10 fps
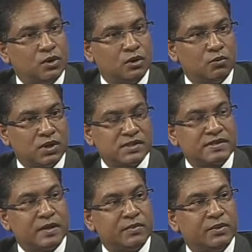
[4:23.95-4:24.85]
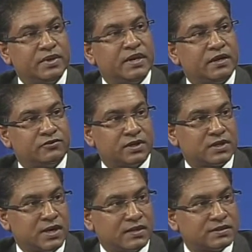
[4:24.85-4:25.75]
on what is happening with natural
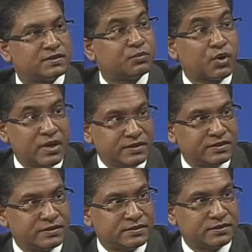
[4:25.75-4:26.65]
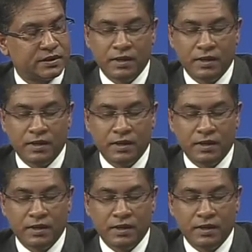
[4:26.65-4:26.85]
gas prices.